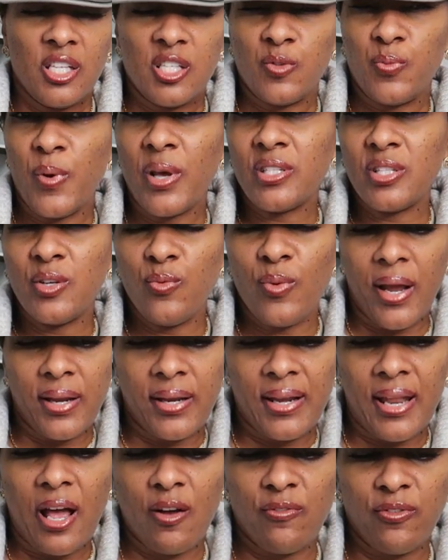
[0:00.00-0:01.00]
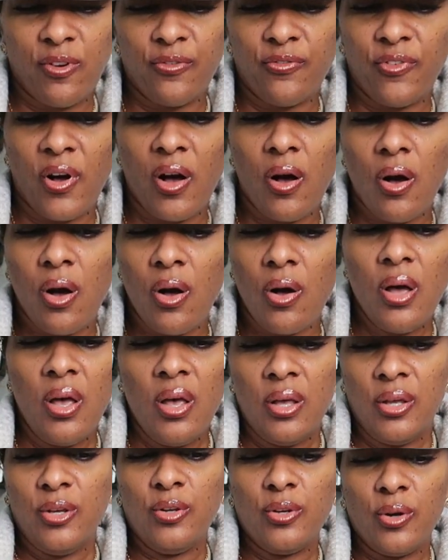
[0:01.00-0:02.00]
especially right now for fall
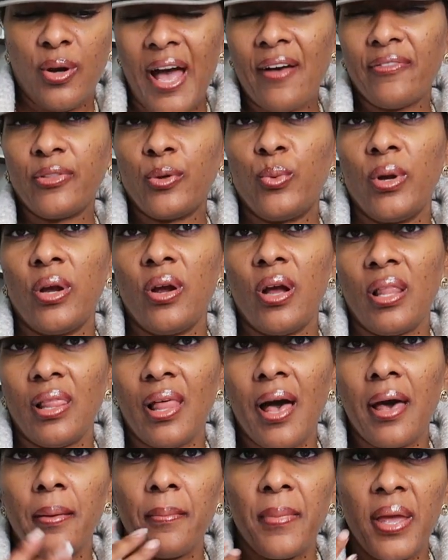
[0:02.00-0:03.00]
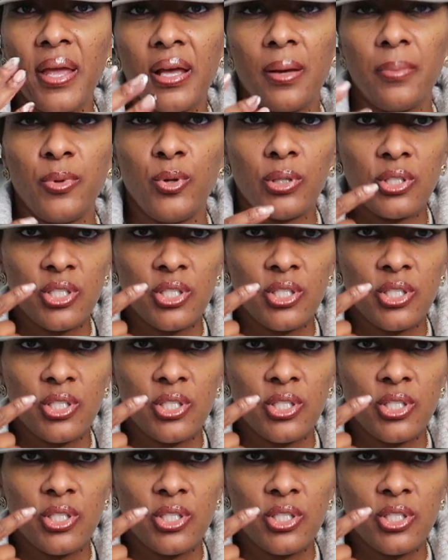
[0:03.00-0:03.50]
you don't have to wear a lot of makeup you